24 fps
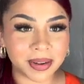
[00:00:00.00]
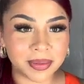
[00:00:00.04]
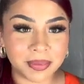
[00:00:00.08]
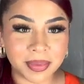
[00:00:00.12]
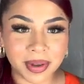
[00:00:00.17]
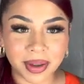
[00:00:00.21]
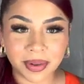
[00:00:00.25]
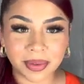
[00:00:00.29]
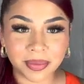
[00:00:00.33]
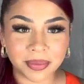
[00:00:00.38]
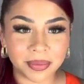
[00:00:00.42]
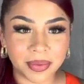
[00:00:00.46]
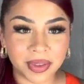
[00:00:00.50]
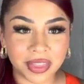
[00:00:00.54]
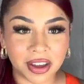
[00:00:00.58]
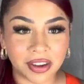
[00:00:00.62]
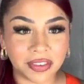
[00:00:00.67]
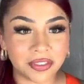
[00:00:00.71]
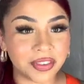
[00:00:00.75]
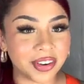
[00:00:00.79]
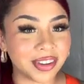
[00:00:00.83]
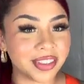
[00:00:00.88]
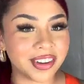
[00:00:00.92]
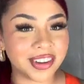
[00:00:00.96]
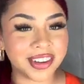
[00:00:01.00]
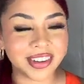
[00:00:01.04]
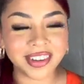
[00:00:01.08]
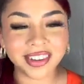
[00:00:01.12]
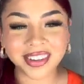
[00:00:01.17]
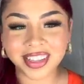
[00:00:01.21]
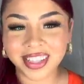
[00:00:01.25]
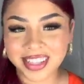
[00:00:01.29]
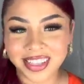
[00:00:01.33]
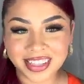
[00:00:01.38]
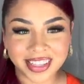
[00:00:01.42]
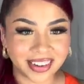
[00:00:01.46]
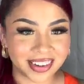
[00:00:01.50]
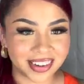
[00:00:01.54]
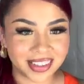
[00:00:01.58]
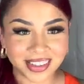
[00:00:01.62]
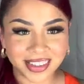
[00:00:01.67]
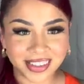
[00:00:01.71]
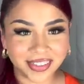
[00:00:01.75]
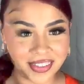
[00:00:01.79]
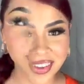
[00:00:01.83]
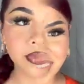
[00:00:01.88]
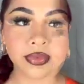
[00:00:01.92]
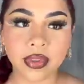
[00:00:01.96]
But without further ado, let's get on to
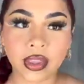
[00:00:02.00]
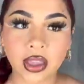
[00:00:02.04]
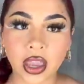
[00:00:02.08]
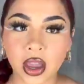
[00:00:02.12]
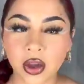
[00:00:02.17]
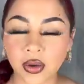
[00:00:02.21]
the video.